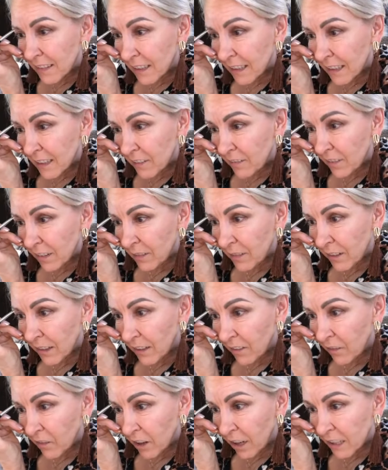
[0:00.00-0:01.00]
Like, if I'm going
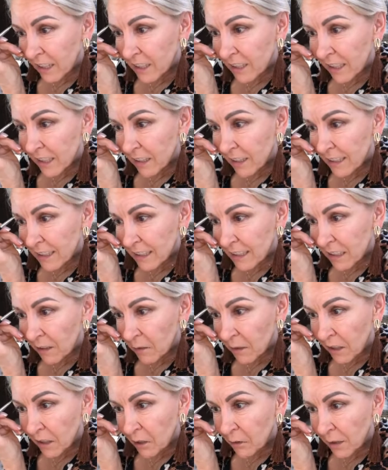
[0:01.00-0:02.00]
to watch it, at least I
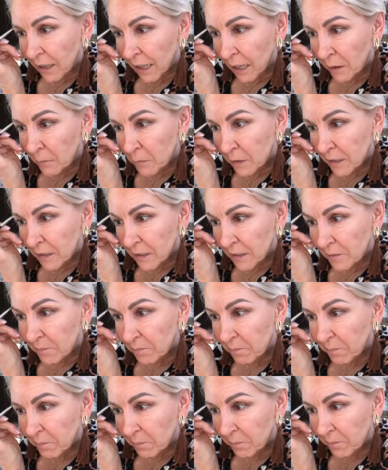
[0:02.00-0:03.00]
want to know what happened.
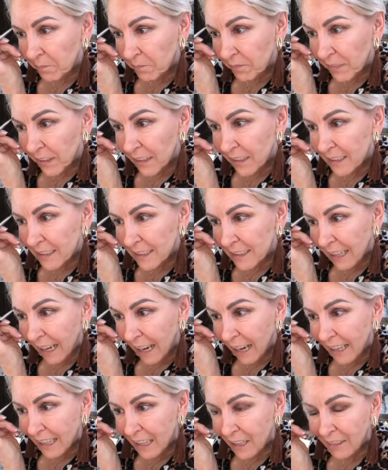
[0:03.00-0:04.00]

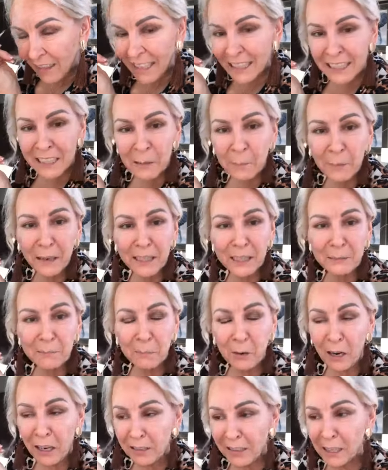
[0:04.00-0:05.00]
Sad. That's the
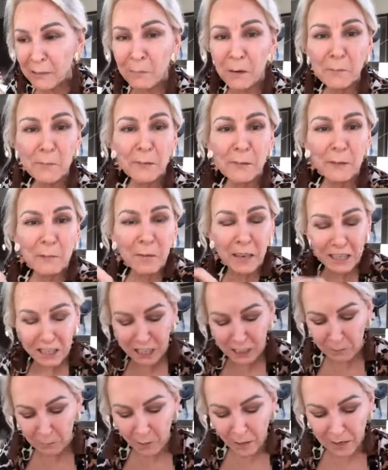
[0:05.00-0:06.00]
best part. That's probably why
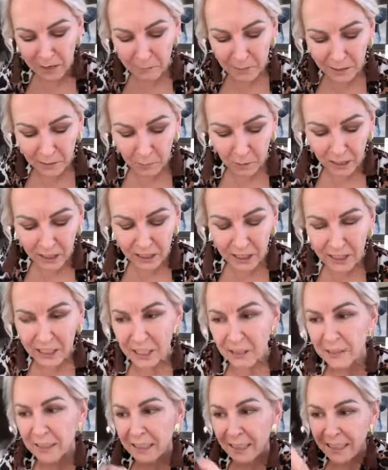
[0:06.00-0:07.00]
she wanted me to watch it.
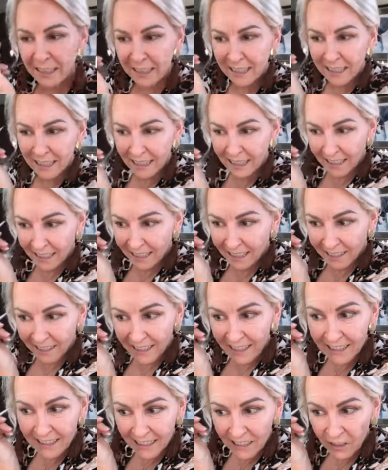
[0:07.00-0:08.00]
She was like,
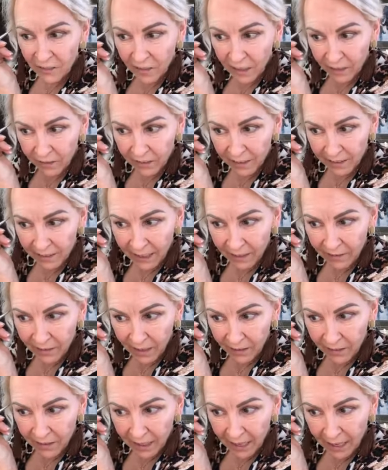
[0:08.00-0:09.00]
this, you've never, they've
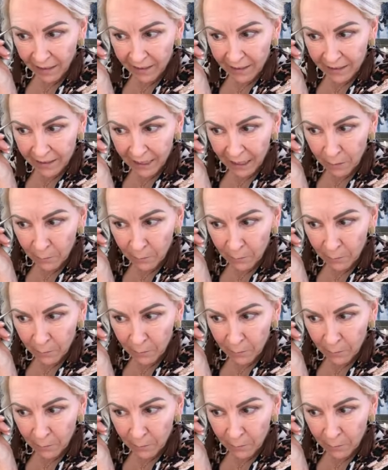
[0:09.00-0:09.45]
never had this